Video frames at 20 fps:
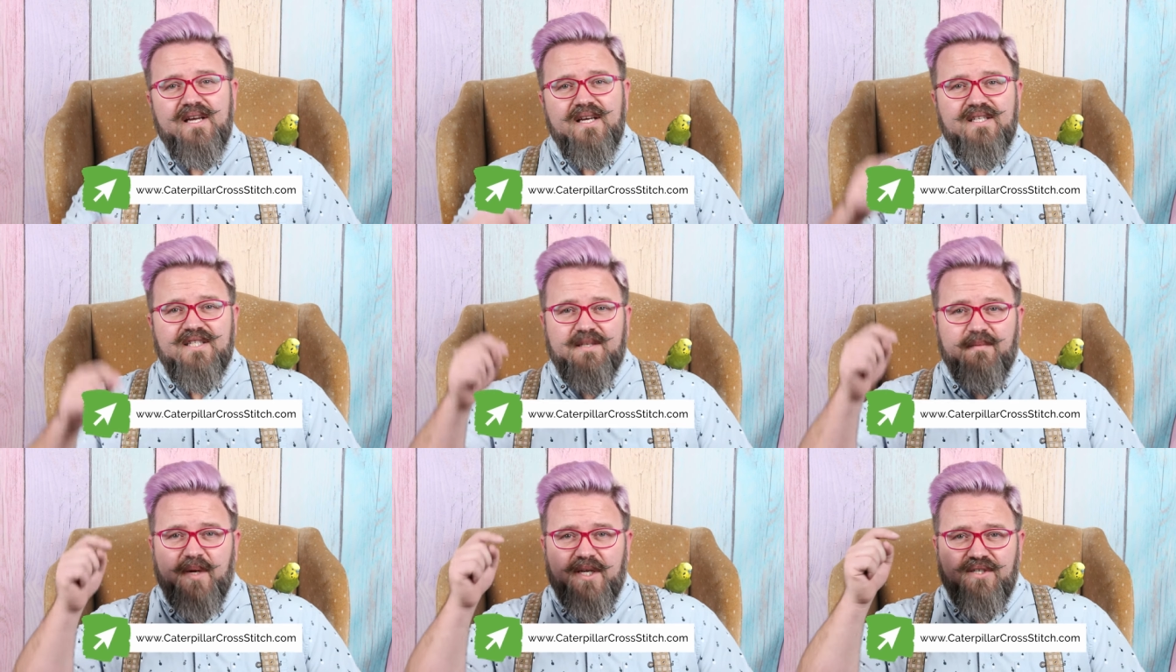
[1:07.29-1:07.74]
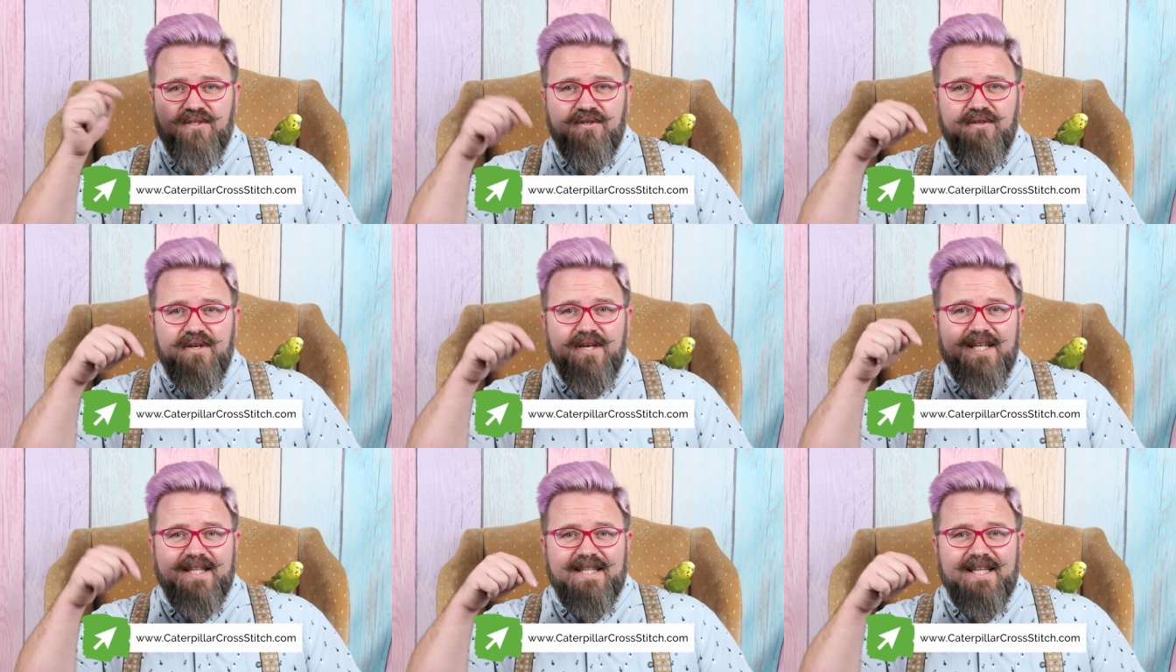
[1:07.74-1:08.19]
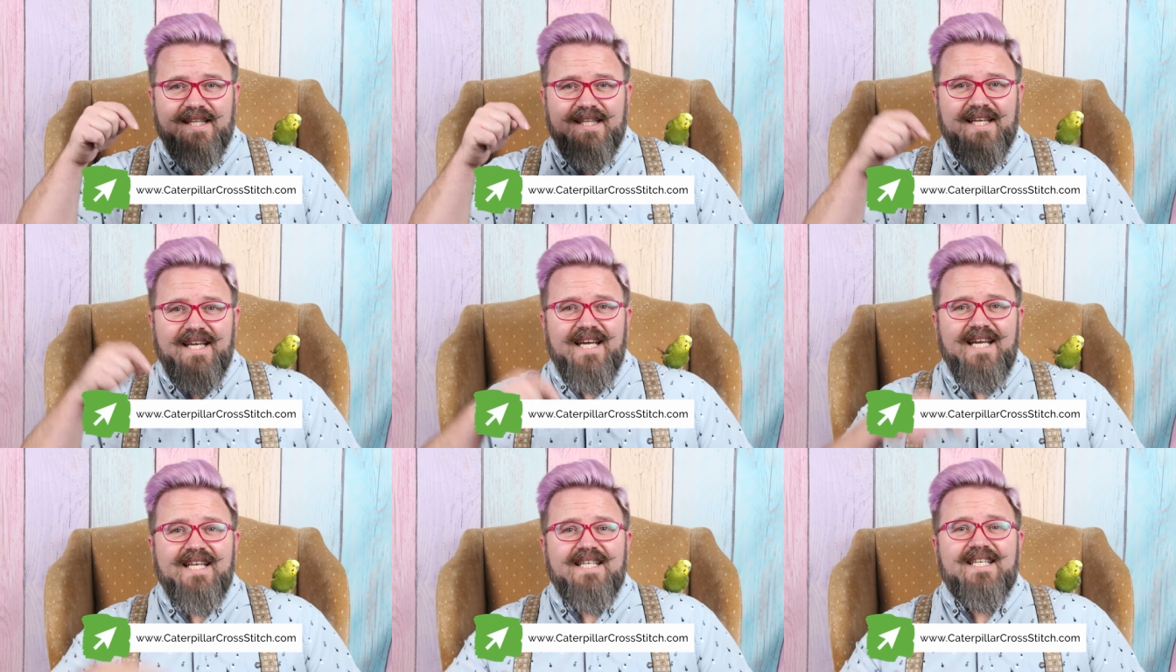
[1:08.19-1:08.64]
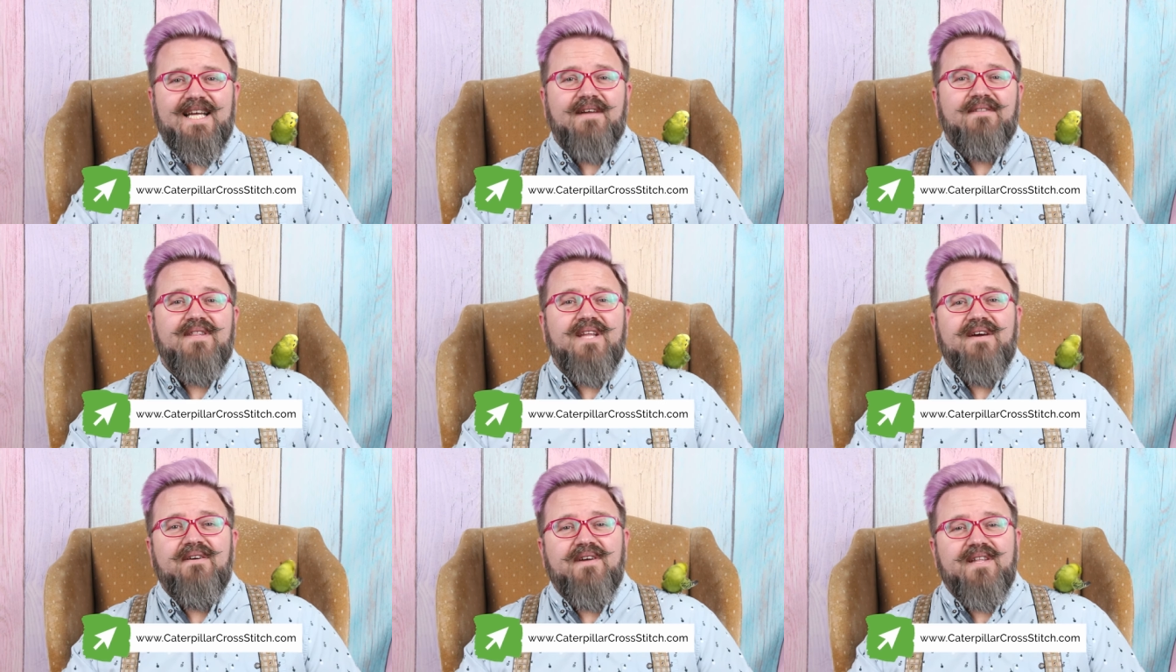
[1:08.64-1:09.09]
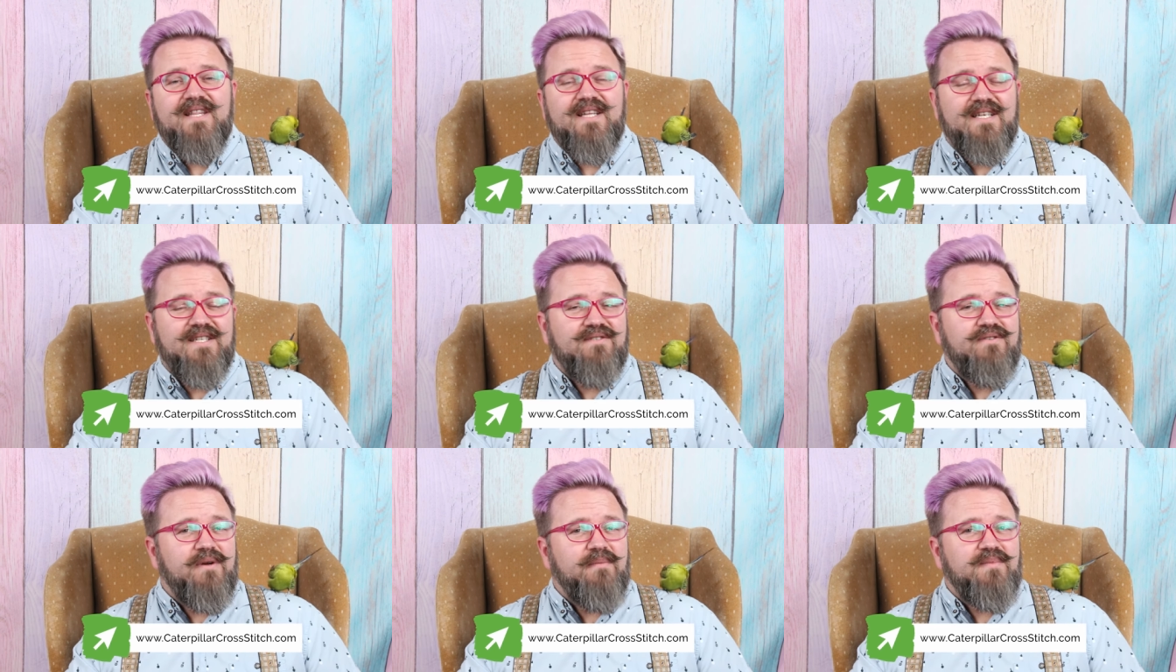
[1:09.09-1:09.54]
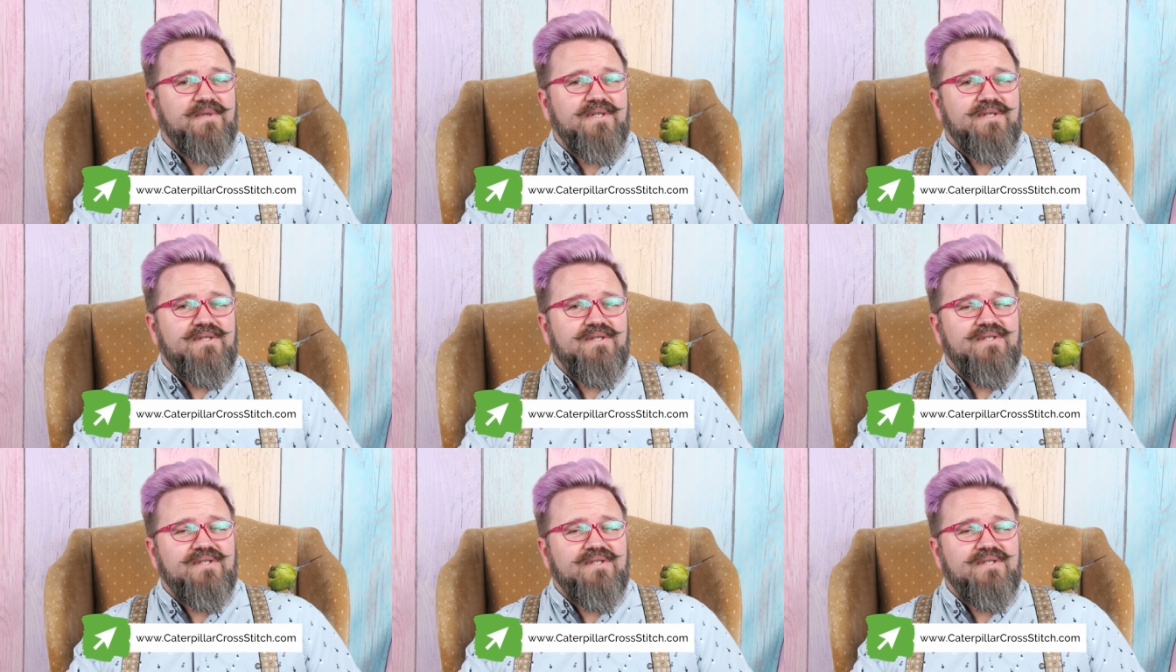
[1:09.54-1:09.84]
So make sure you hit the link down there in the description